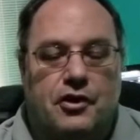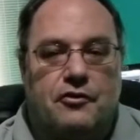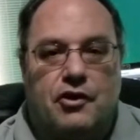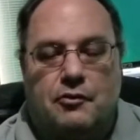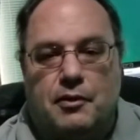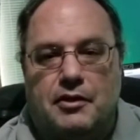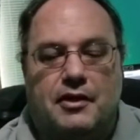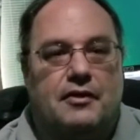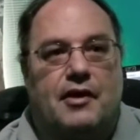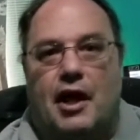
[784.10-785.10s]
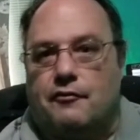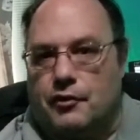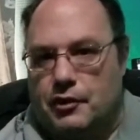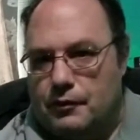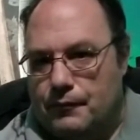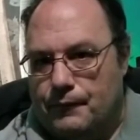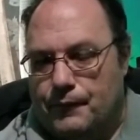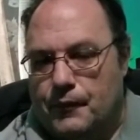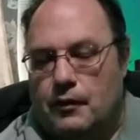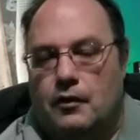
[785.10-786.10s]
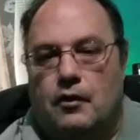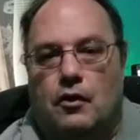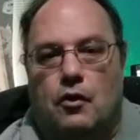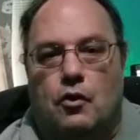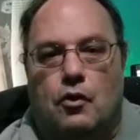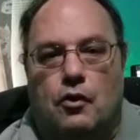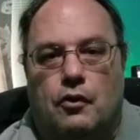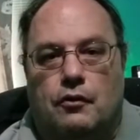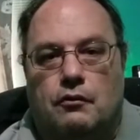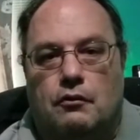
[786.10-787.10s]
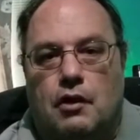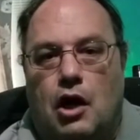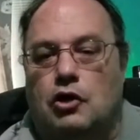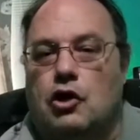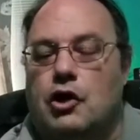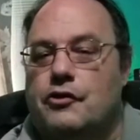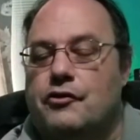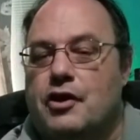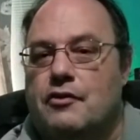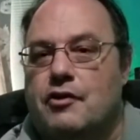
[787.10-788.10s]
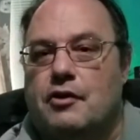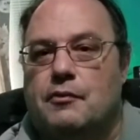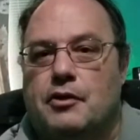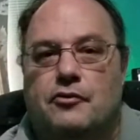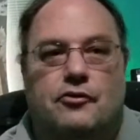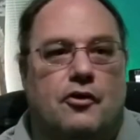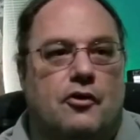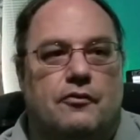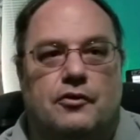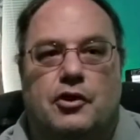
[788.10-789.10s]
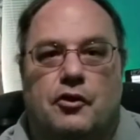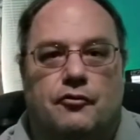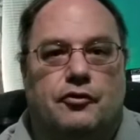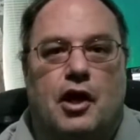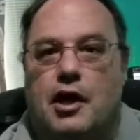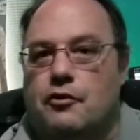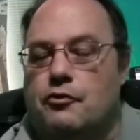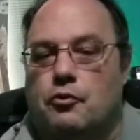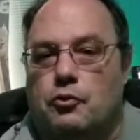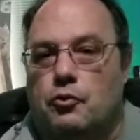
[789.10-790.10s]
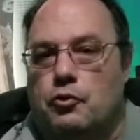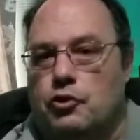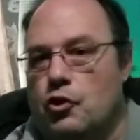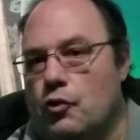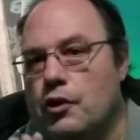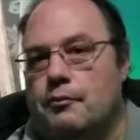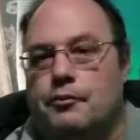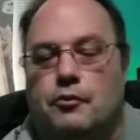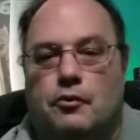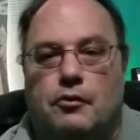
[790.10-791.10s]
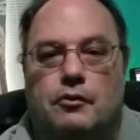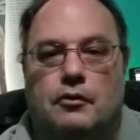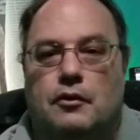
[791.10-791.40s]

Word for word: to take me to get to Africa, or how long it's going to take me to start, you know, flying through Europe or